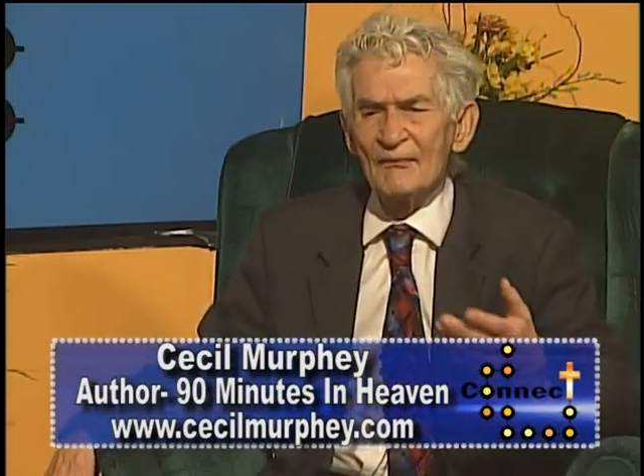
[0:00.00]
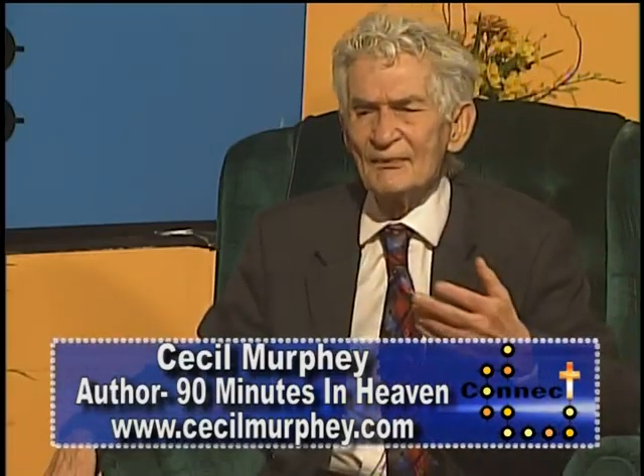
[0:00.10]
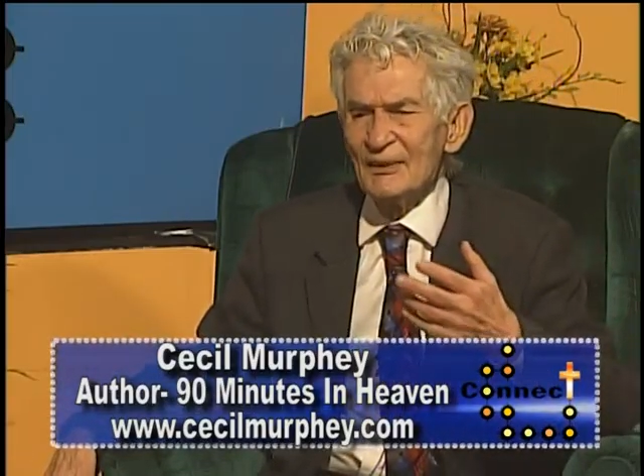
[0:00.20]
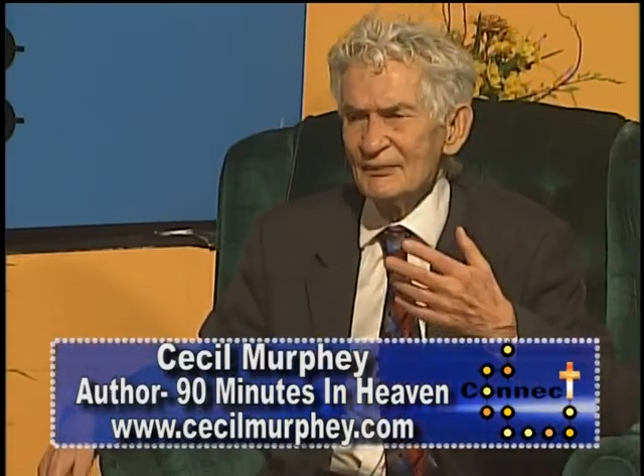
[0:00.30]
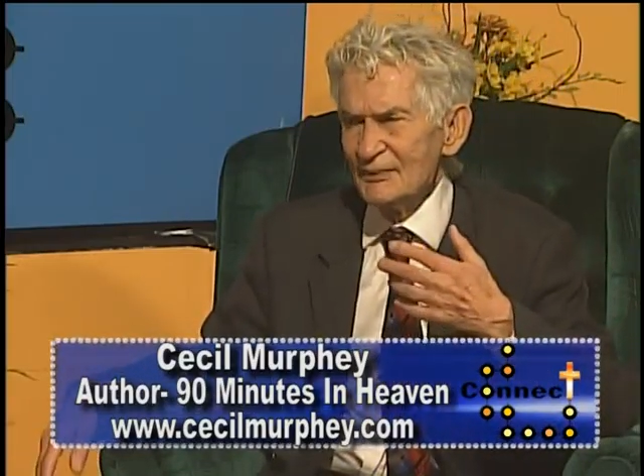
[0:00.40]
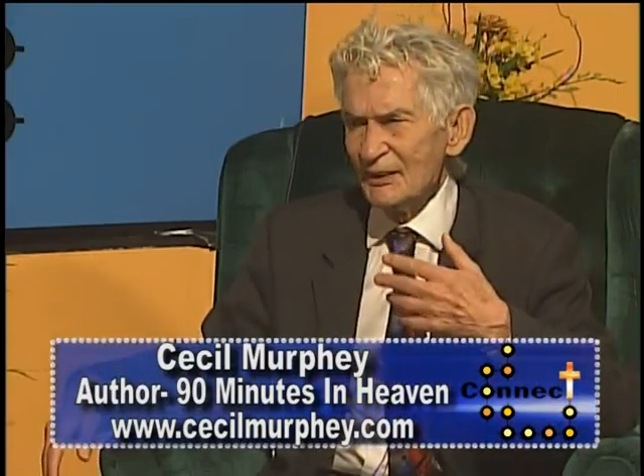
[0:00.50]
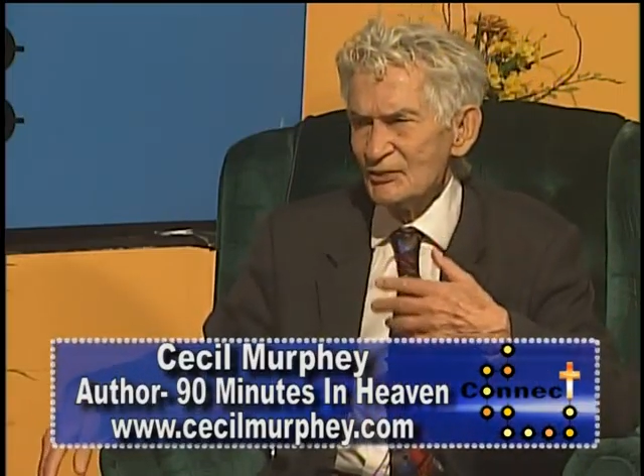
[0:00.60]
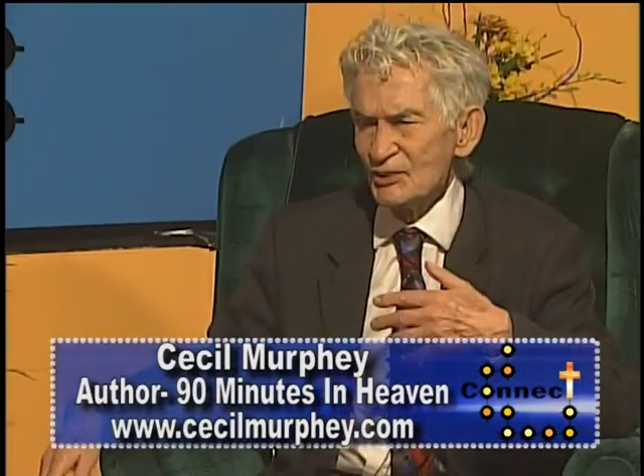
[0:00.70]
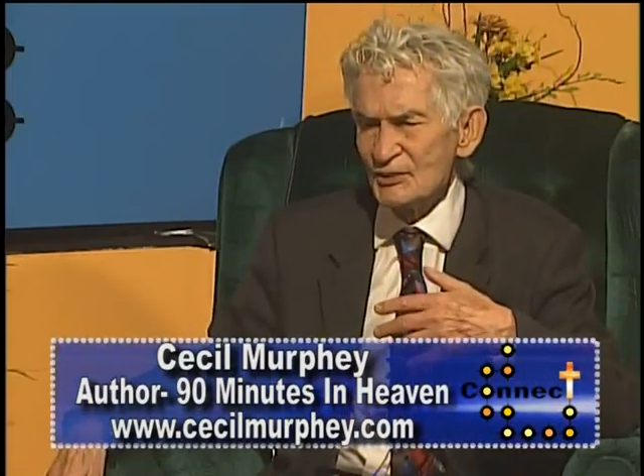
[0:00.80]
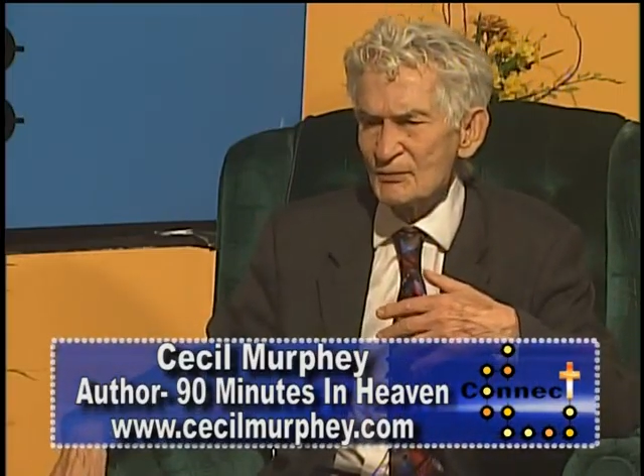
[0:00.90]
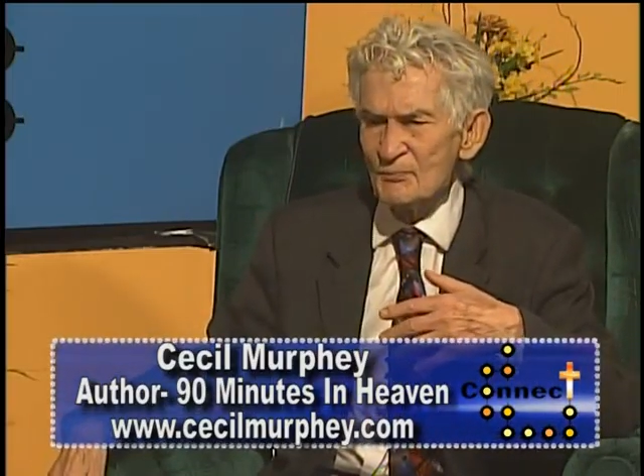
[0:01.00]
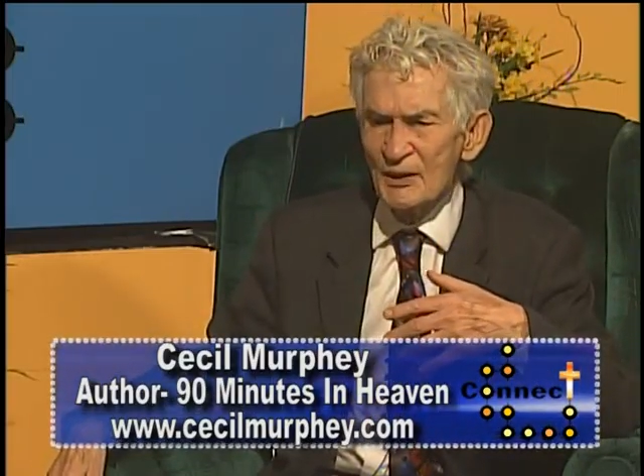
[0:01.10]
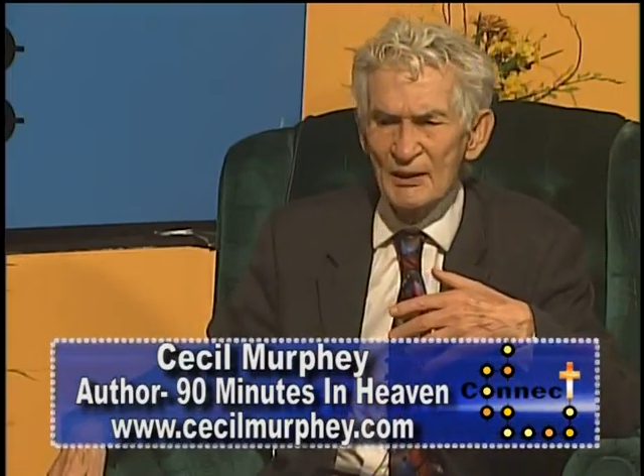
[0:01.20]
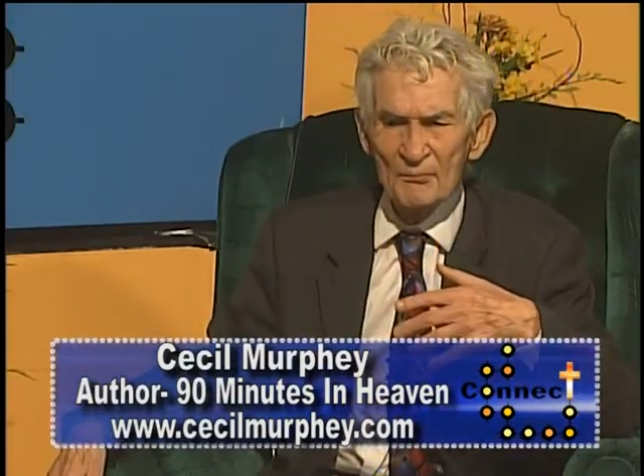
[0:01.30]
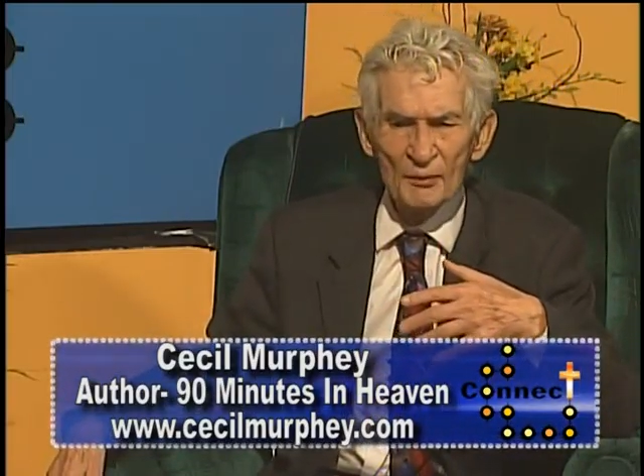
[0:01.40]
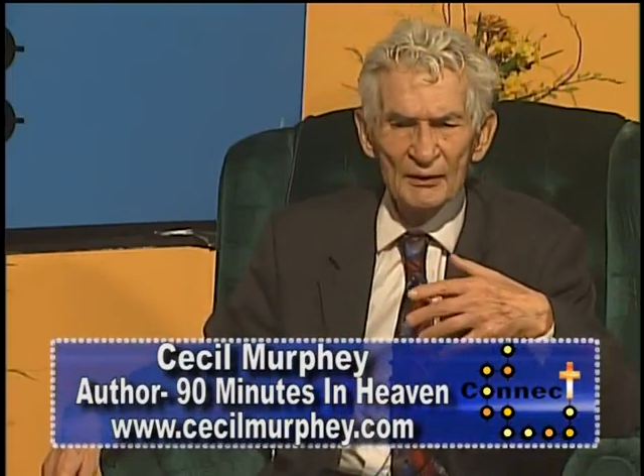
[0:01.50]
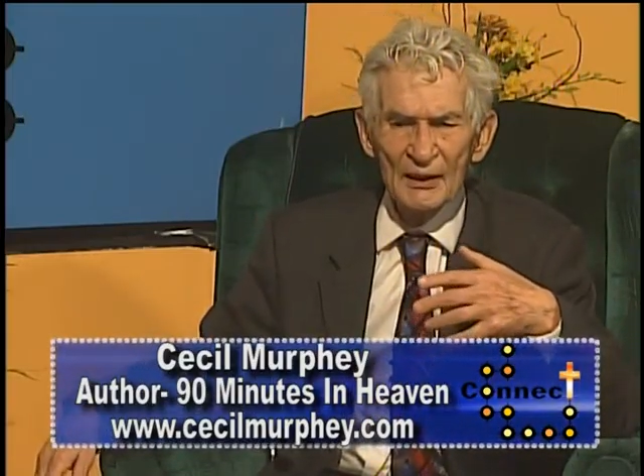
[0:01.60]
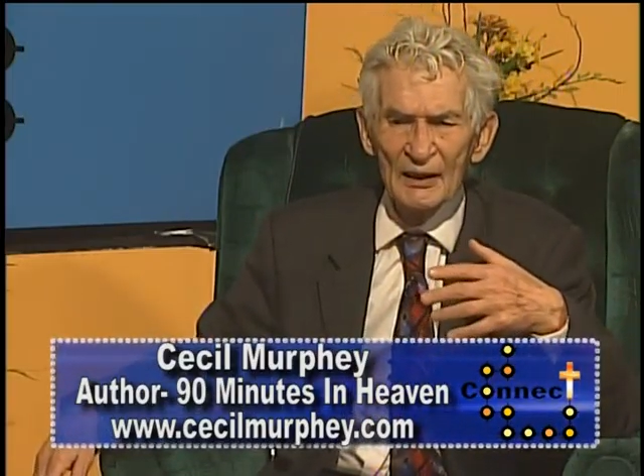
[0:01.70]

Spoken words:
not just me, but